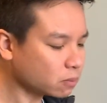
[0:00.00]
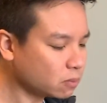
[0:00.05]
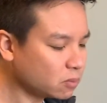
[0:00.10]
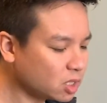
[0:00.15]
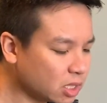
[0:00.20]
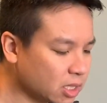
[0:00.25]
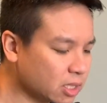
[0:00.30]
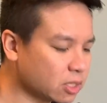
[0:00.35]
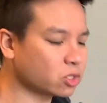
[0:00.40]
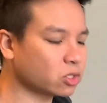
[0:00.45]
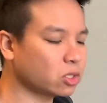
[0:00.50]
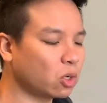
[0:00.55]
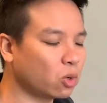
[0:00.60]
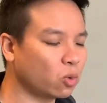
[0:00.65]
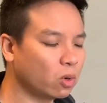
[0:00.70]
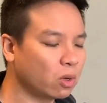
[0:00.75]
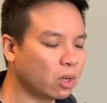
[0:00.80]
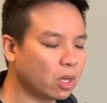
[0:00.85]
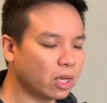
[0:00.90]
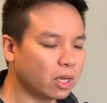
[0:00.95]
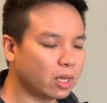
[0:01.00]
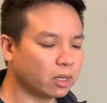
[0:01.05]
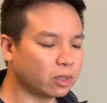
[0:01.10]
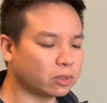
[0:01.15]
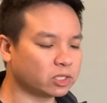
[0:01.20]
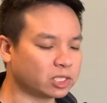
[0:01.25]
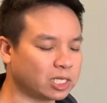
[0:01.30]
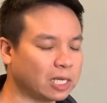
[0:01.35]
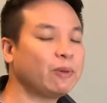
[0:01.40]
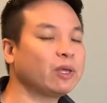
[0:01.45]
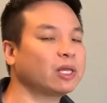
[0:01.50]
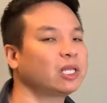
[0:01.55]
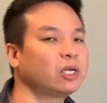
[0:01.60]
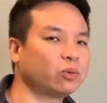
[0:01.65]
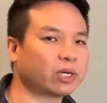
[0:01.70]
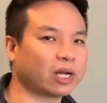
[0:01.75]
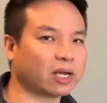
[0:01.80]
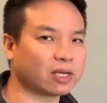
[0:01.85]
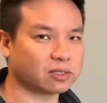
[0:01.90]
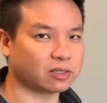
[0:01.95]
And so typically
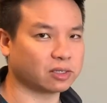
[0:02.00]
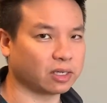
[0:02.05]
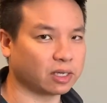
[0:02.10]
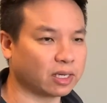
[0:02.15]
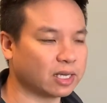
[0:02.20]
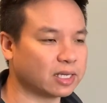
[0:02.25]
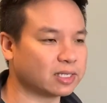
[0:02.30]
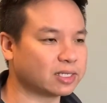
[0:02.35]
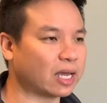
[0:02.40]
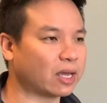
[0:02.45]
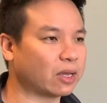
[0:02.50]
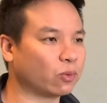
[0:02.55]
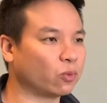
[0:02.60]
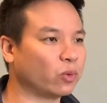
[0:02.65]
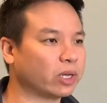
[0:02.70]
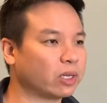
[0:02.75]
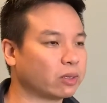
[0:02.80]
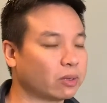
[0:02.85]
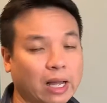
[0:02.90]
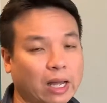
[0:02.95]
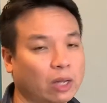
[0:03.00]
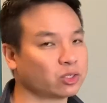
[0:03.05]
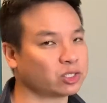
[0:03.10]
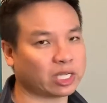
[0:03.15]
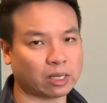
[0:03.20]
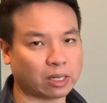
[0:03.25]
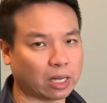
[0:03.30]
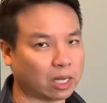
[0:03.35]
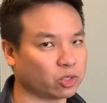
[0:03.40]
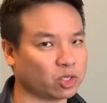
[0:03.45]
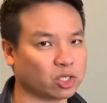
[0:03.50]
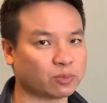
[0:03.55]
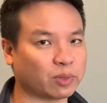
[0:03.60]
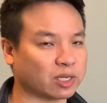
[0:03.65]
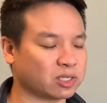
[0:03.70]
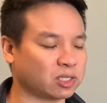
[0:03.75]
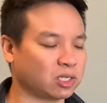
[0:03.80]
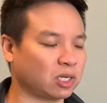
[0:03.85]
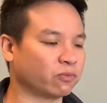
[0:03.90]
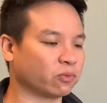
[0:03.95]
what I see is that when I'll use
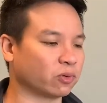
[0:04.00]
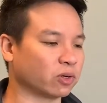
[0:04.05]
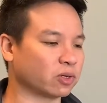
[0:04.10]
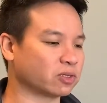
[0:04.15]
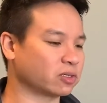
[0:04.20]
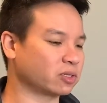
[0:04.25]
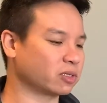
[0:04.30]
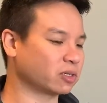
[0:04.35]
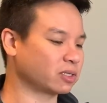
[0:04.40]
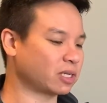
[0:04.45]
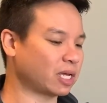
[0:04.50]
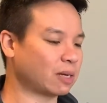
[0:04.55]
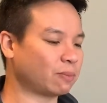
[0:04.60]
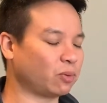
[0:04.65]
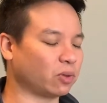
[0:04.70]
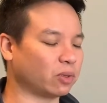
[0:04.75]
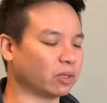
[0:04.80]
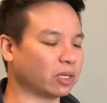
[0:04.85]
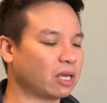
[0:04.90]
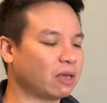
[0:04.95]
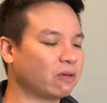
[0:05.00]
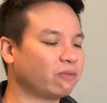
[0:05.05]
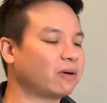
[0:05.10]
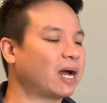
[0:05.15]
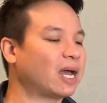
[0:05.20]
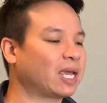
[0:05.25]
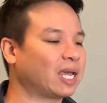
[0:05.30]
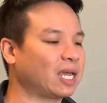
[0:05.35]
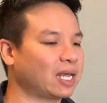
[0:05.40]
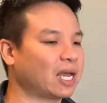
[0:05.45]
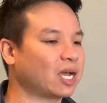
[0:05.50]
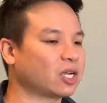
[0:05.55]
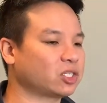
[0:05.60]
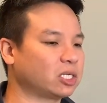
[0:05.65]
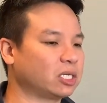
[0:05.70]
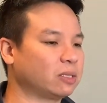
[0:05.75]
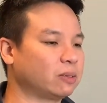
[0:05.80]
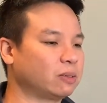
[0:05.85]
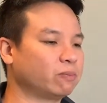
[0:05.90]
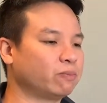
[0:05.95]
myself for example, if I can
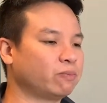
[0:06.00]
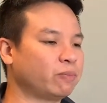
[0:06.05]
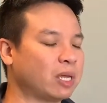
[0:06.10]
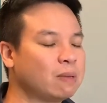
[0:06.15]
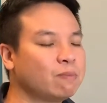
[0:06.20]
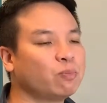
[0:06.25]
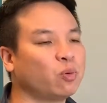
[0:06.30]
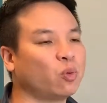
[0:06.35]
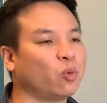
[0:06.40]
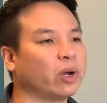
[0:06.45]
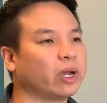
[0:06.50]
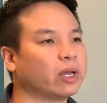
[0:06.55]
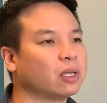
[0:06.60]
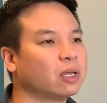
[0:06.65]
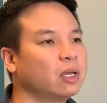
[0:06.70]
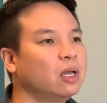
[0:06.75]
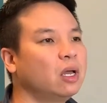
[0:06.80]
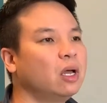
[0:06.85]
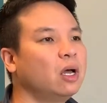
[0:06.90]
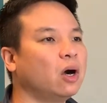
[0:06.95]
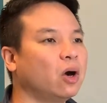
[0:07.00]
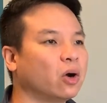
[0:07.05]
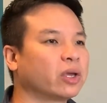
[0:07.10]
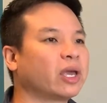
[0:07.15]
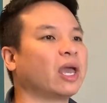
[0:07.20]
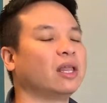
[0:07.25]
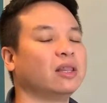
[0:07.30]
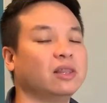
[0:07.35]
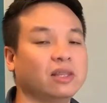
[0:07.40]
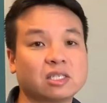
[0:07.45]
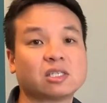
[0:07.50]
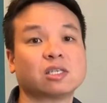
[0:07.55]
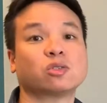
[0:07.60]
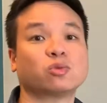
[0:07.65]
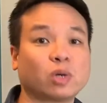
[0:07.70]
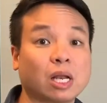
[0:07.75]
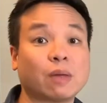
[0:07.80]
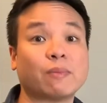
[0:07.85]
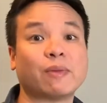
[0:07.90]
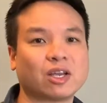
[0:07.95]
actually pinpoint, okay, this is
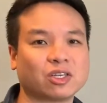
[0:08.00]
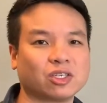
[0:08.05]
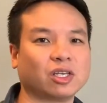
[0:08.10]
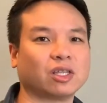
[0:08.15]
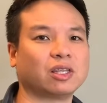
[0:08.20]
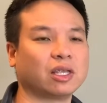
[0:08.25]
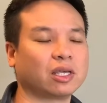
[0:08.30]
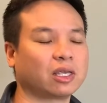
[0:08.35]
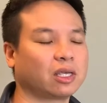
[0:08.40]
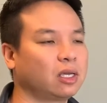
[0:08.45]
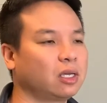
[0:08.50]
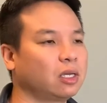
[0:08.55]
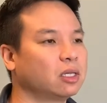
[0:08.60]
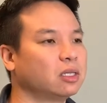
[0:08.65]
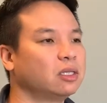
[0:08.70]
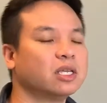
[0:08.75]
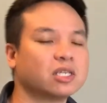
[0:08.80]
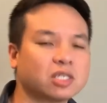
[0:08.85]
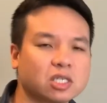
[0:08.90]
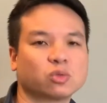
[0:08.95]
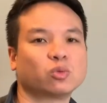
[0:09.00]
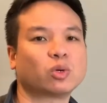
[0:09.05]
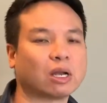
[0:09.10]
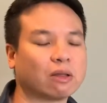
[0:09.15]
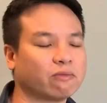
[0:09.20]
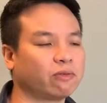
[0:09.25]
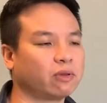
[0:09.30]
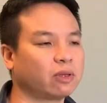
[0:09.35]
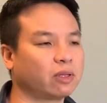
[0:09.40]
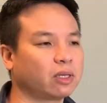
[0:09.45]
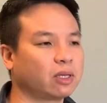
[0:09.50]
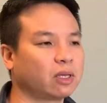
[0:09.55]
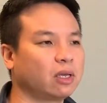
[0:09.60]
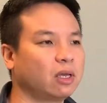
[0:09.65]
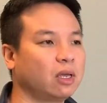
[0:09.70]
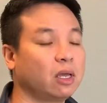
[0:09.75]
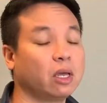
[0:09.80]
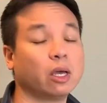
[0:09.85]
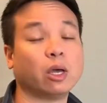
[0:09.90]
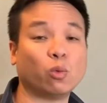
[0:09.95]
what I'm actually thinking, this is what I'm feeling,
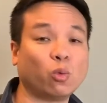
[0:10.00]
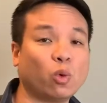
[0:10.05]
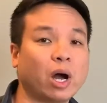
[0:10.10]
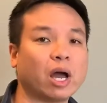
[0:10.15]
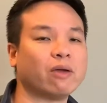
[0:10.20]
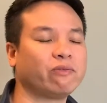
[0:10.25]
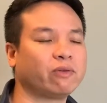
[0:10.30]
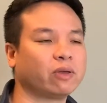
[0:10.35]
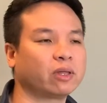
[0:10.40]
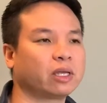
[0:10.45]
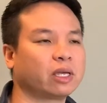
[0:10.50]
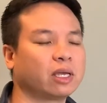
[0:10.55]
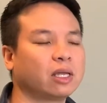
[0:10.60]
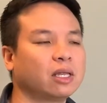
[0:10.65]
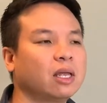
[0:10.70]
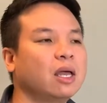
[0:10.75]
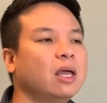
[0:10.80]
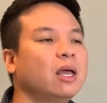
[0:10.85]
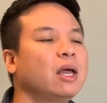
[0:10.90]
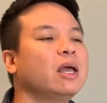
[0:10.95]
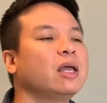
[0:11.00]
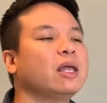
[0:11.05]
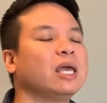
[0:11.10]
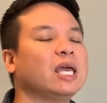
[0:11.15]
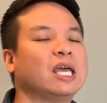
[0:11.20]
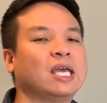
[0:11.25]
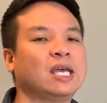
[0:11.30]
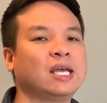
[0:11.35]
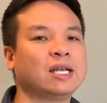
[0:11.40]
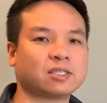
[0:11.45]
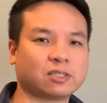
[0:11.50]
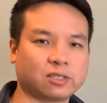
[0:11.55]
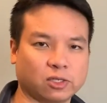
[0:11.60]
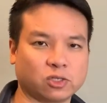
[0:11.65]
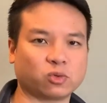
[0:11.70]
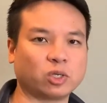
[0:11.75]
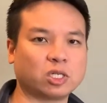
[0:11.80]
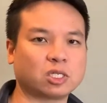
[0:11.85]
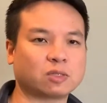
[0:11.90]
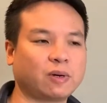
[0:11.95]
and why I'm feeling it, it hits the
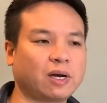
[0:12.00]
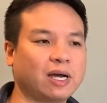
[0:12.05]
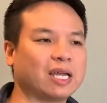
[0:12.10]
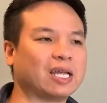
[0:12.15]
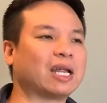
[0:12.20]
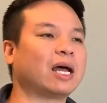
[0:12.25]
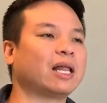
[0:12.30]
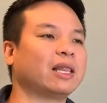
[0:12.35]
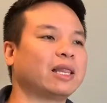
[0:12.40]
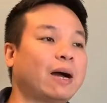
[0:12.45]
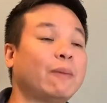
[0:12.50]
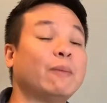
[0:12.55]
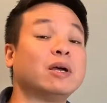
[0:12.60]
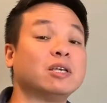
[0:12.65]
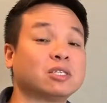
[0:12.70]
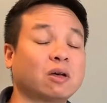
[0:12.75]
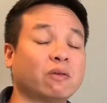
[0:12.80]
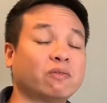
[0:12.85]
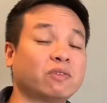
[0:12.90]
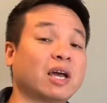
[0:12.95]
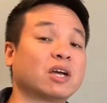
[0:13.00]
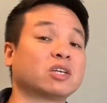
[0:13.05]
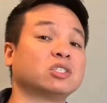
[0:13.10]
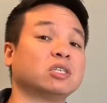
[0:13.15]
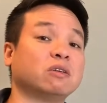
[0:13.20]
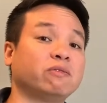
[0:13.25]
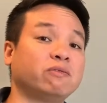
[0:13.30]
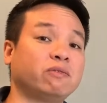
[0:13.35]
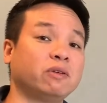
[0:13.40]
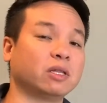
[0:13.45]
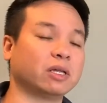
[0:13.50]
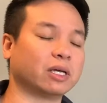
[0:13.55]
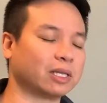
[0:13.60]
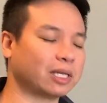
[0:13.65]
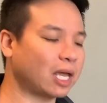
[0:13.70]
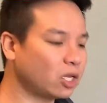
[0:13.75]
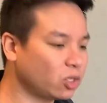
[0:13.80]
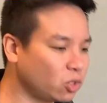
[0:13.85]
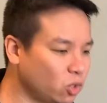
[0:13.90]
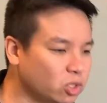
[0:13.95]
sweet spot and I allow myself to actually feel it.
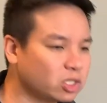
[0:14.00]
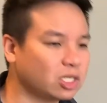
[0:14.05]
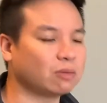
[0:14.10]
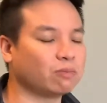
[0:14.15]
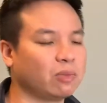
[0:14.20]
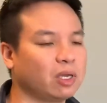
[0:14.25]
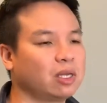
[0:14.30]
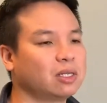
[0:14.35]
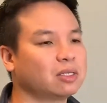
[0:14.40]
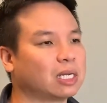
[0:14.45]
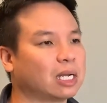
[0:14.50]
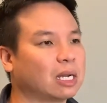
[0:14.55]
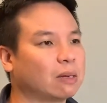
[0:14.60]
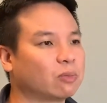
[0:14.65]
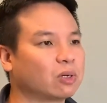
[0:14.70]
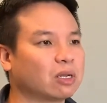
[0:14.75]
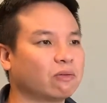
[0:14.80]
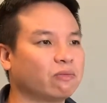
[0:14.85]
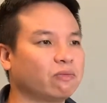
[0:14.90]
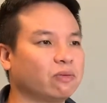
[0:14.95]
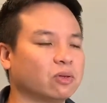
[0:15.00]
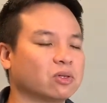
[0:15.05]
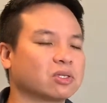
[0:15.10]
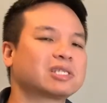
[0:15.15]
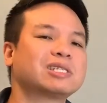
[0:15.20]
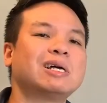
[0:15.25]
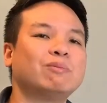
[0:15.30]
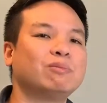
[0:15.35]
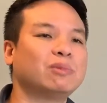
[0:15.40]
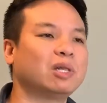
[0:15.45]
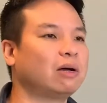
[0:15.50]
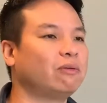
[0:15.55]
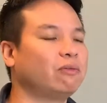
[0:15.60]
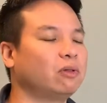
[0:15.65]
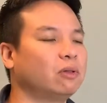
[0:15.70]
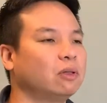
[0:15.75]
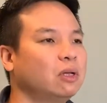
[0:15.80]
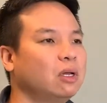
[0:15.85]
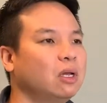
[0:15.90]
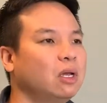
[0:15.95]
That usually means that I'm going to feel some
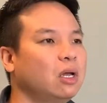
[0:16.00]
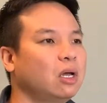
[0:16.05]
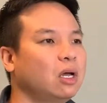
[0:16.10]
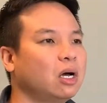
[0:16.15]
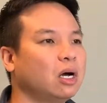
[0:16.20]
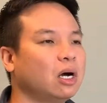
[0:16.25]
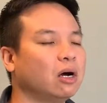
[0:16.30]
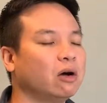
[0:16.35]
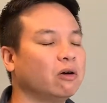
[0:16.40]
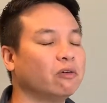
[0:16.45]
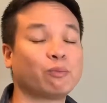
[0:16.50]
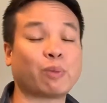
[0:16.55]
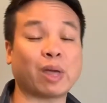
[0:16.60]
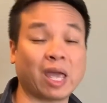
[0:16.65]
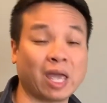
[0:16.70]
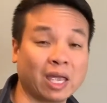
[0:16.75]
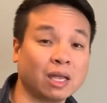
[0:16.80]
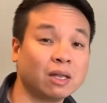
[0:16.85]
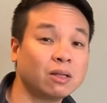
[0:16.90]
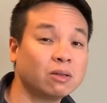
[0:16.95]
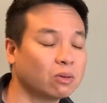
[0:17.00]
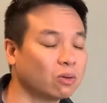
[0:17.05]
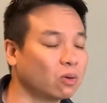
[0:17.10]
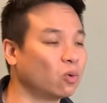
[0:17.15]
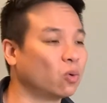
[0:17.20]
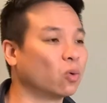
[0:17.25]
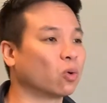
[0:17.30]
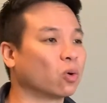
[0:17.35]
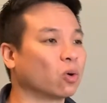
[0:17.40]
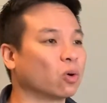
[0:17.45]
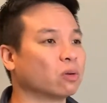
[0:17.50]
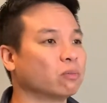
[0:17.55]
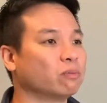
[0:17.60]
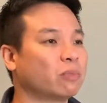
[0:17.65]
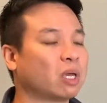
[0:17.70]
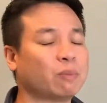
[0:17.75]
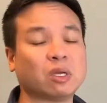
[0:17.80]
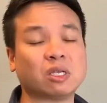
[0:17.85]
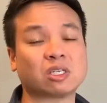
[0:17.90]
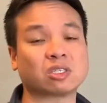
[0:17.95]
level of pain or
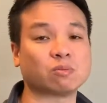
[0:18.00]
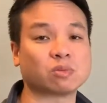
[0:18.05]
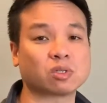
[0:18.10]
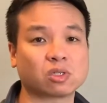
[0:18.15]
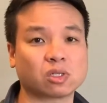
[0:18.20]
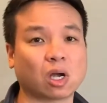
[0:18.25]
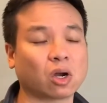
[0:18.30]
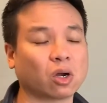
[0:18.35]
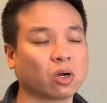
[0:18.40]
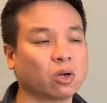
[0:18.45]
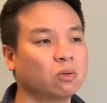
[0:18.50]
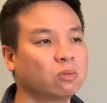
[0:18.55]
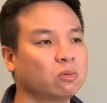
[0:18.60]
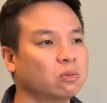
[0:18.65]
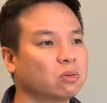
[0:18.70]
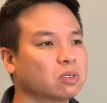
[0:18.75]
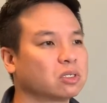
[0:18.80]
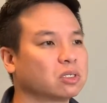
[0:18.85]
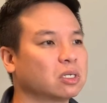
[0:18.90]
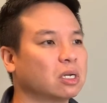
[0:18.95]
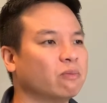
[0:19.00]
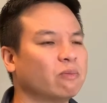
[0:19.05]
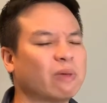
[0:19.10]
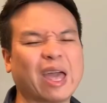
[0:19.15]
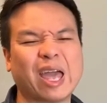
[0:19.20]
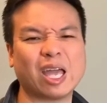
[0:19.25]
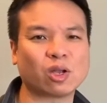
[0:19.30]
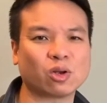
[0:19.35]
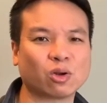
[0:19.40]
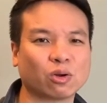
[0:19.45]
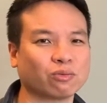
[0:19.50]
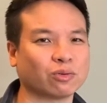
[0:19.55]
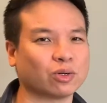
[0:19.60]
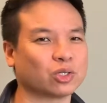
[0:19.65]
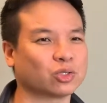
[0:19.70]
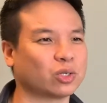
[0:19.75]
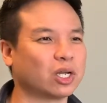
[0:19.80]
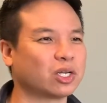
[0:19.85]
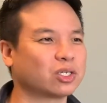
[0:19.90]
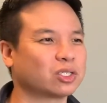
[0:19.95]
maybe some sorrow, some anger or
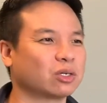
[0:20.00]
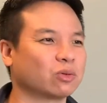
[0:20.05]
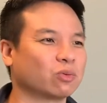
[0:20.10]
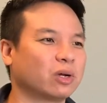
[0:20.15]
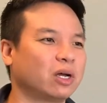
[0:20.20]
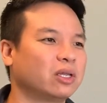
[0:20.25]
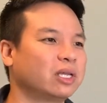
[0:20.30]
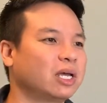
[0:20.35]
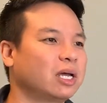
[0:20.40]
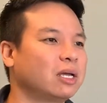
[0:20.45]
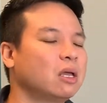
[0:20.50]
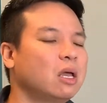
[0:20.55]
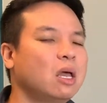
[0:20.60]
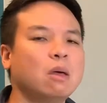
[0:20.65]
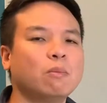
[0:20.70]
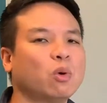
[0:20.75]
frustration around that.